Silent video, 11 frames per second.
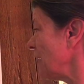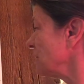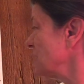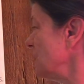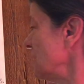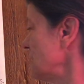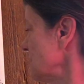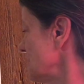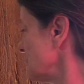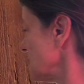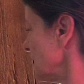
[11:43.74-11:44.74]

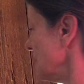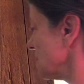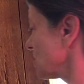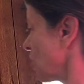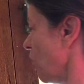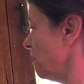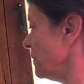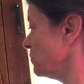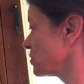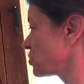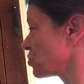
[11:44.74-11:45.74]
This is coping
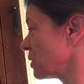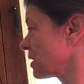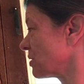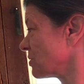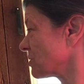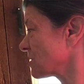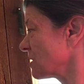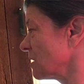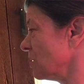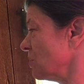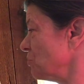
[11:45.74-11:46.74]
with triggers,
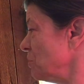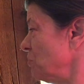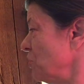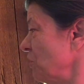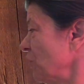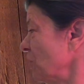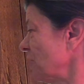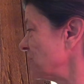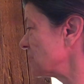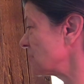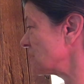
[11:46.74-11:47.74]
removal of
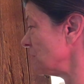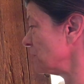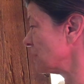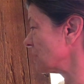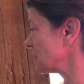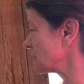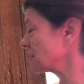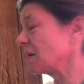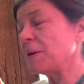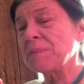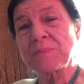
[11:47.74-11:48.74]
the stimulus.
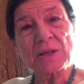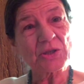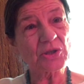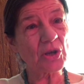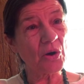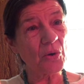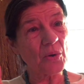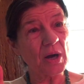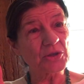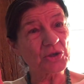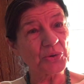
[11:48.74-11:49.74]
So
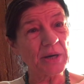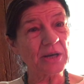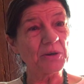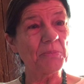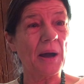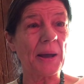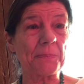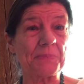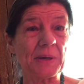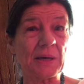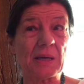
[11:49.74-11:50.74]
a trigger might
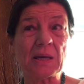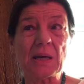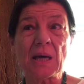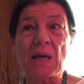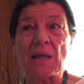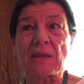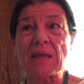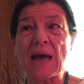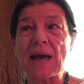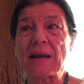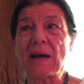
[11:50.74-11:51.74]
be
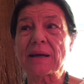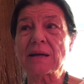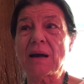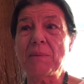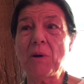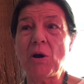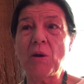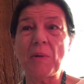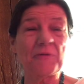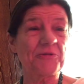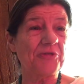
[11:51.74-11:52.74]
that I come home
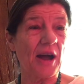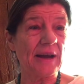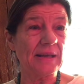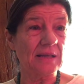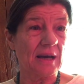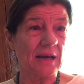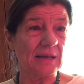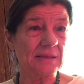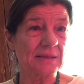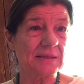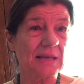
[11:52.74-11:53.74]
on Friday
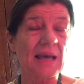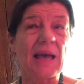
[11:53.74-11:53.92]
nights